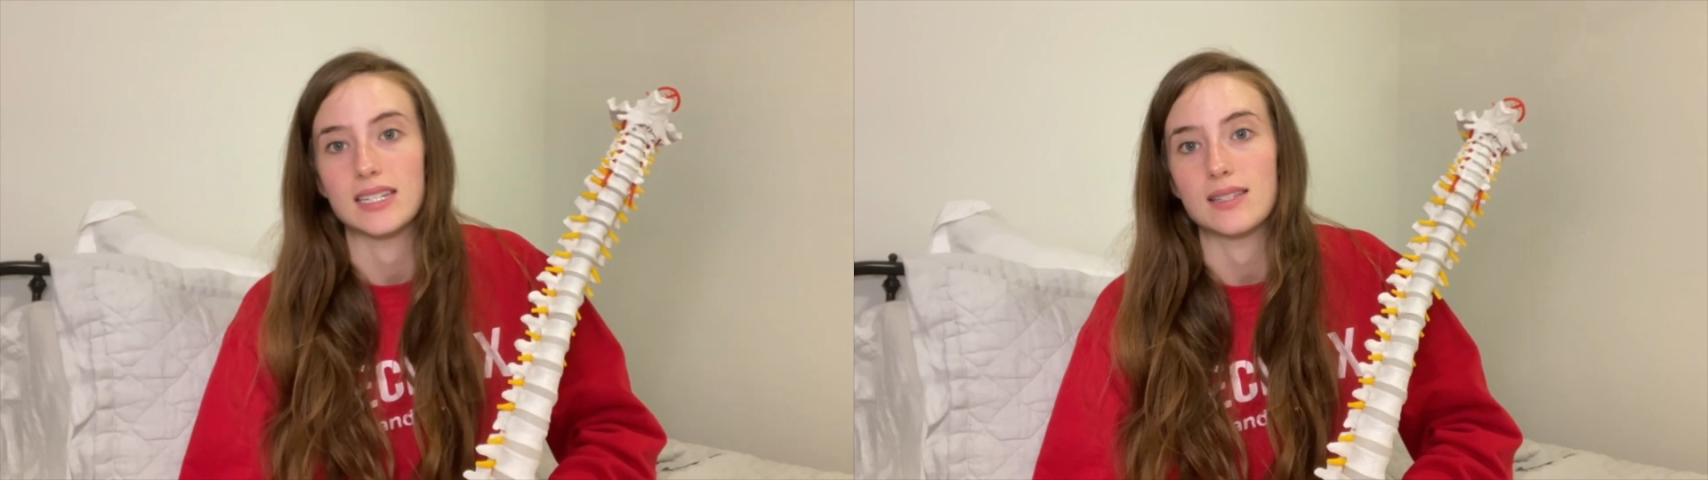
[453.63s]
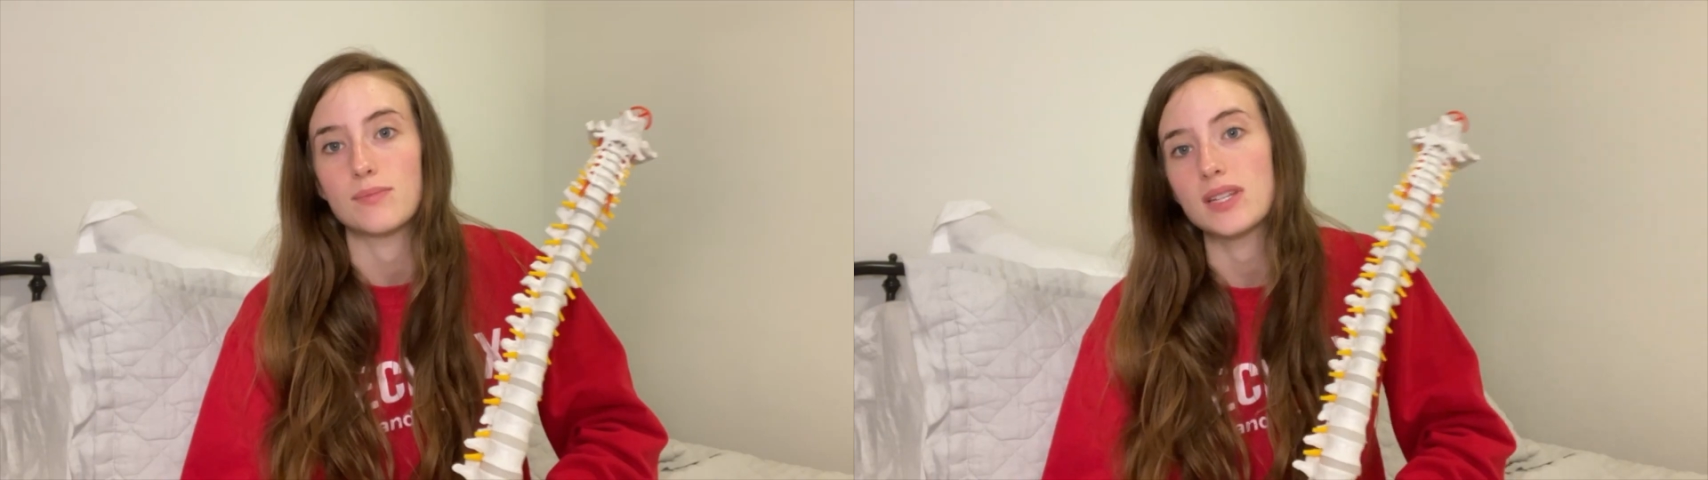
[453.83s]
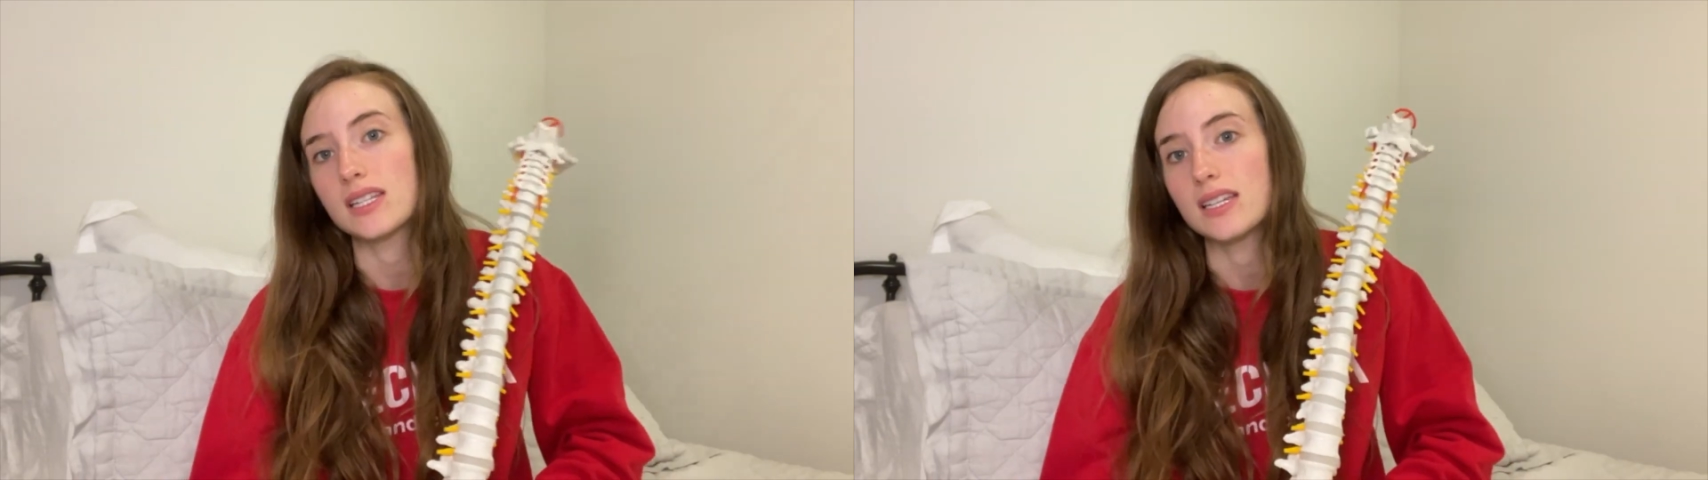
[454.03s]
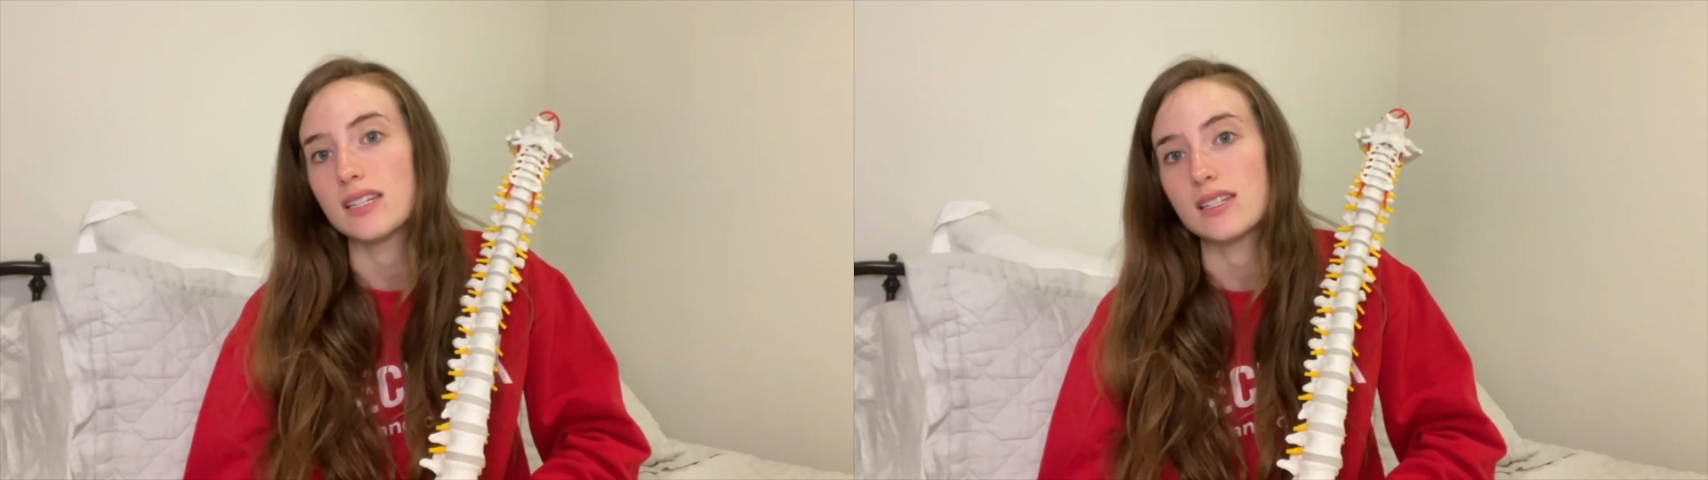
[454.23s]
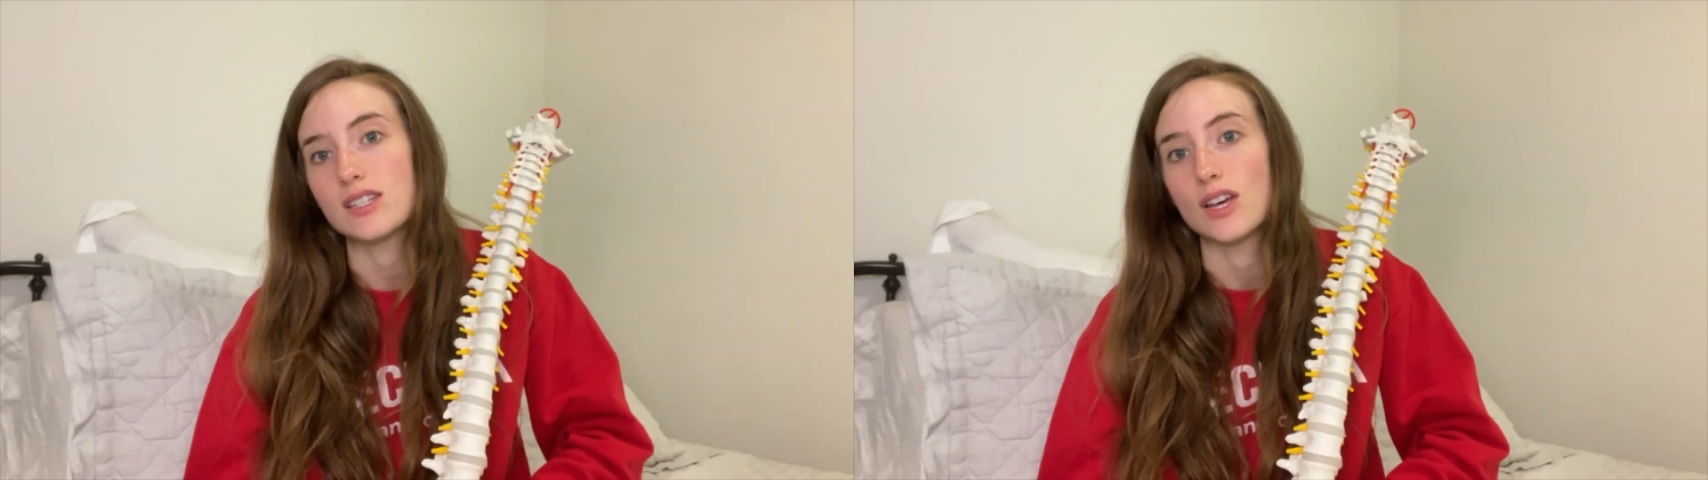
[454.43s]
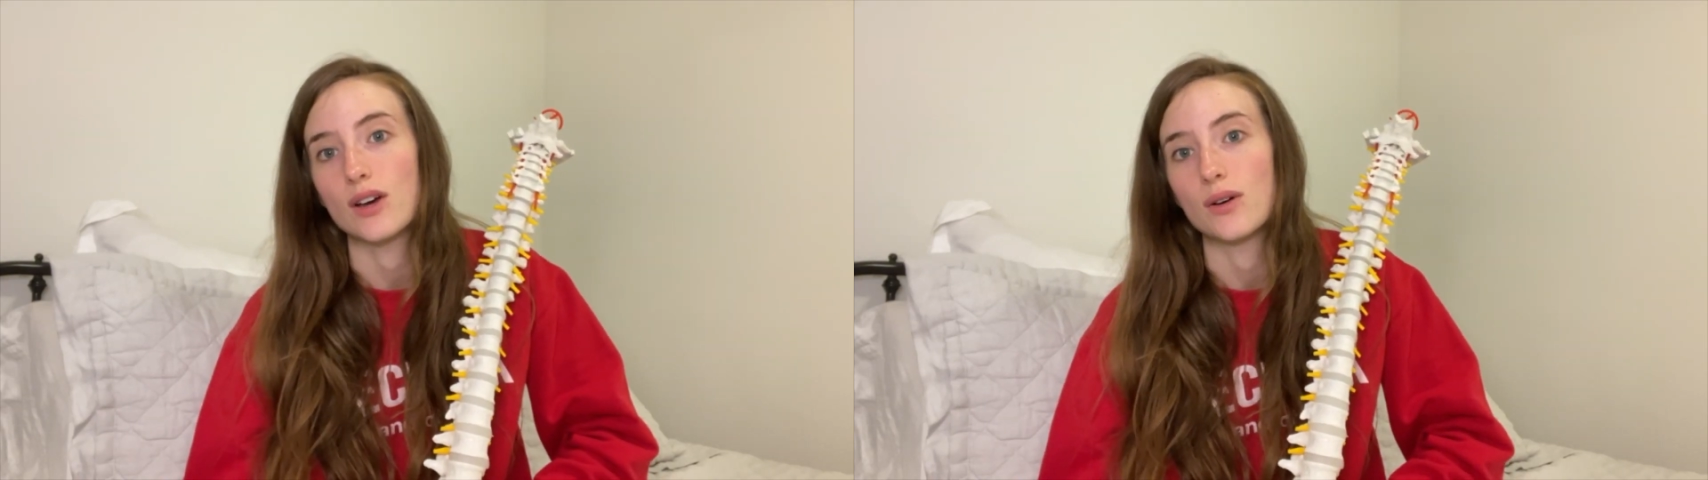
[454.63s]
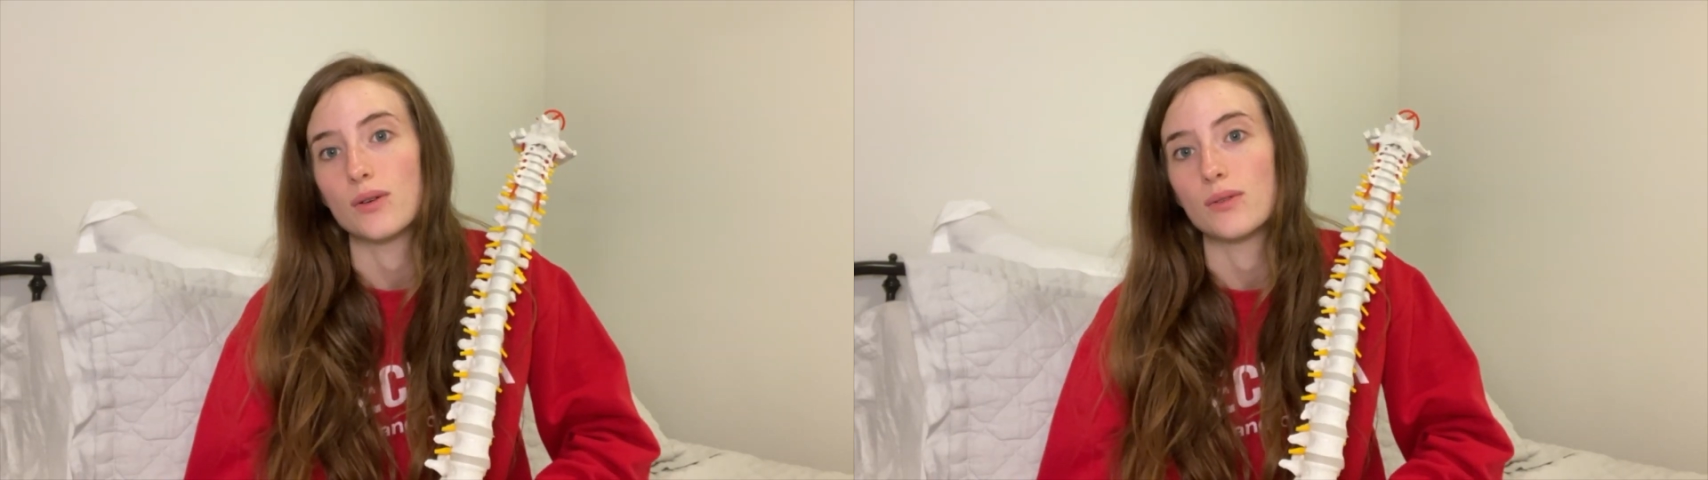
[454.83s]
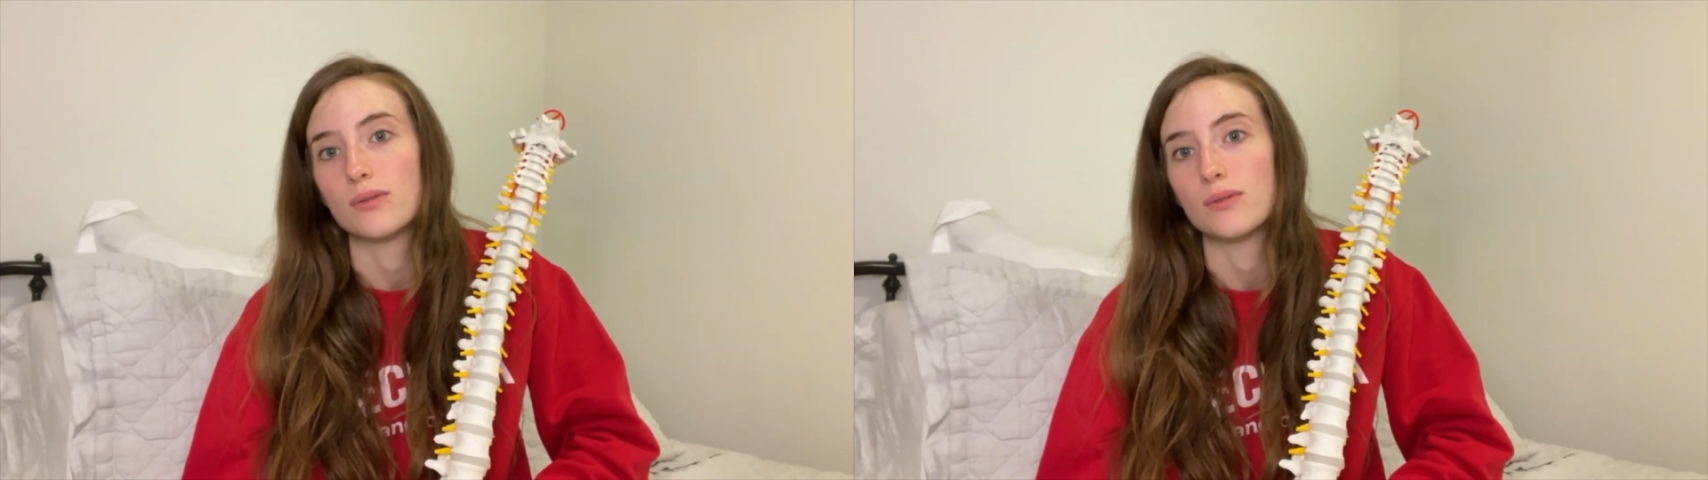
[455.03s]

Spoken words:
is busy, so